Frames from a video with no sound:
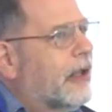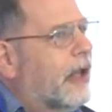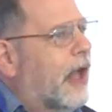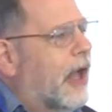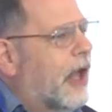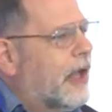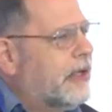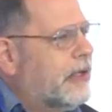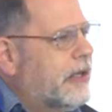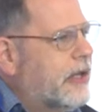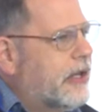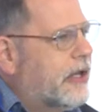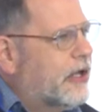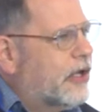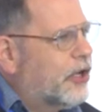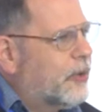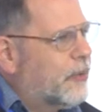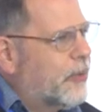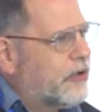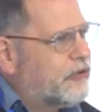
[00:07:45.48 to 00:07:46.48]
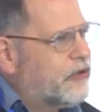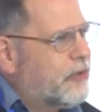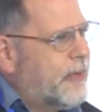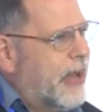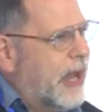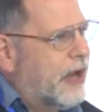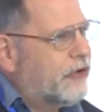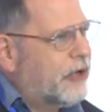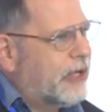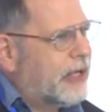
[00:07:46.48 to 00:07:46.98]
a year where
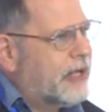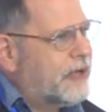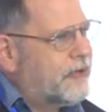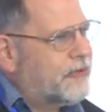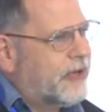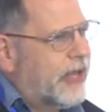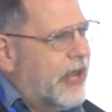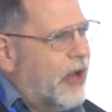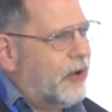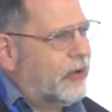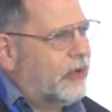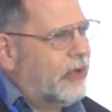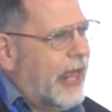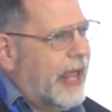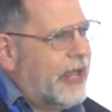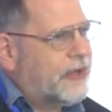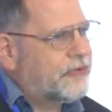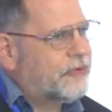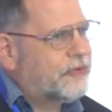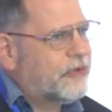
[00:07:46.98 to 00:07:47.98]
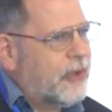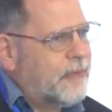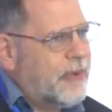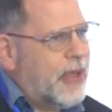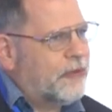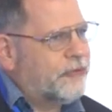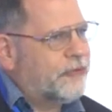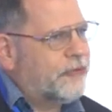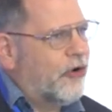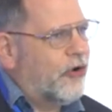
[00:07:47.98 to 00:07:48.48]
Americans cared less
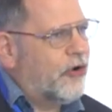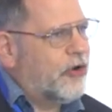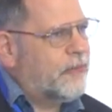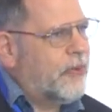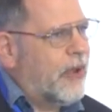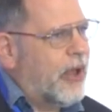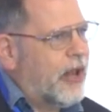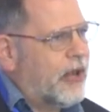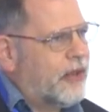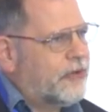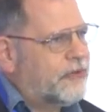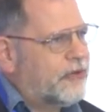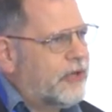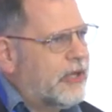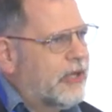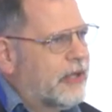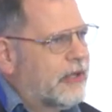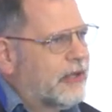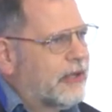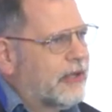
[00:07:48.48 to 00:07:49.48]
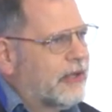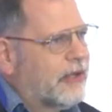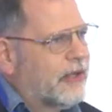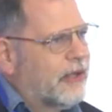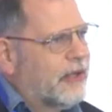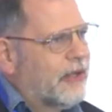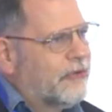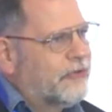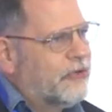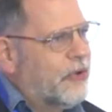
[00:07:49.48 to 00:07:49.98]
about foreign policy.
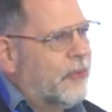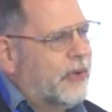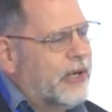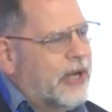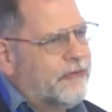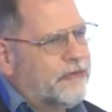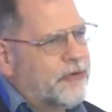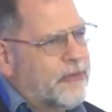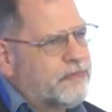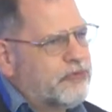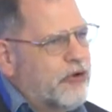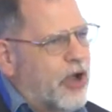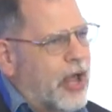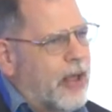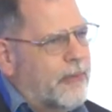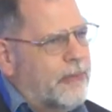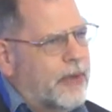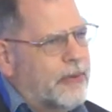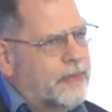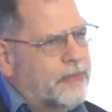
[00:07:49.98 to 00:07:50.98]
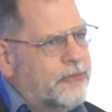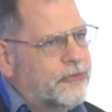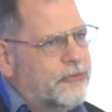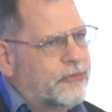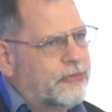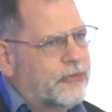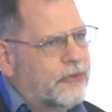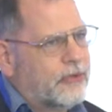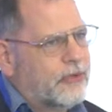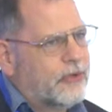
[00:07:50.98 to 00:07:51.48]
So whatever
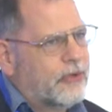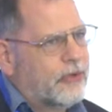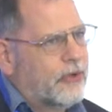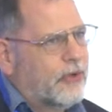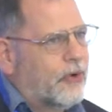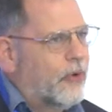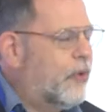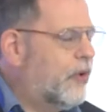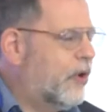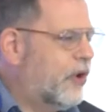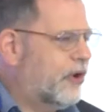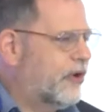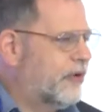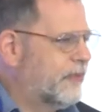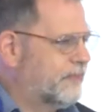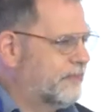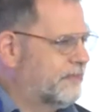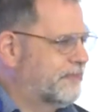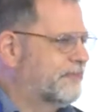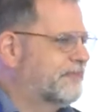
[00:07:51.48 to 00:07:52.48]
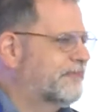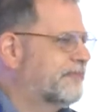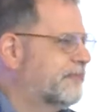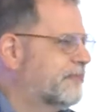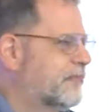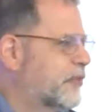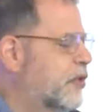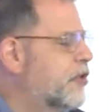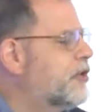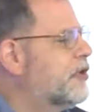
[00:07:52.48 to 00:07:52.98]
problems or
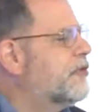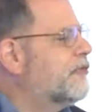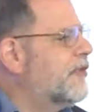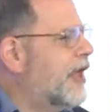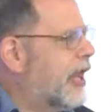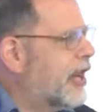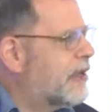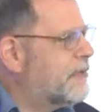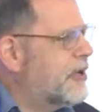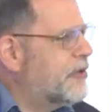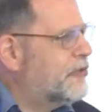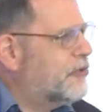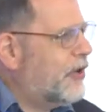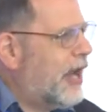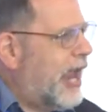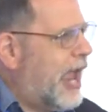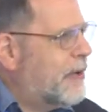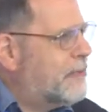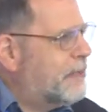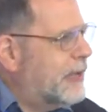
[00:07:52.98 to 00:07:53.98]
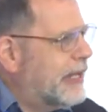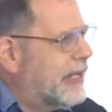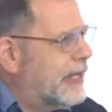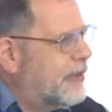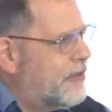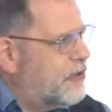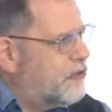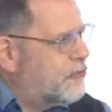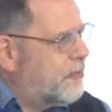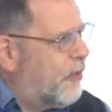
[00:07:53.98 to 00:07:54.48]
good developments are happening
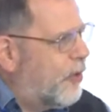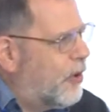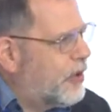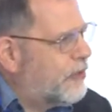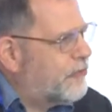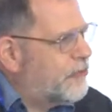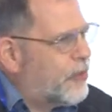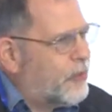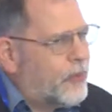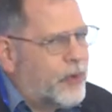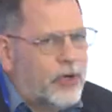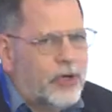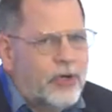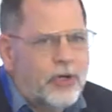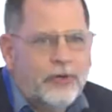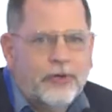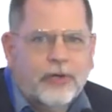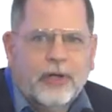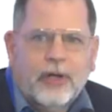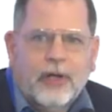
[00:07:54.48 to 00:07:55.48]
in this part of the world,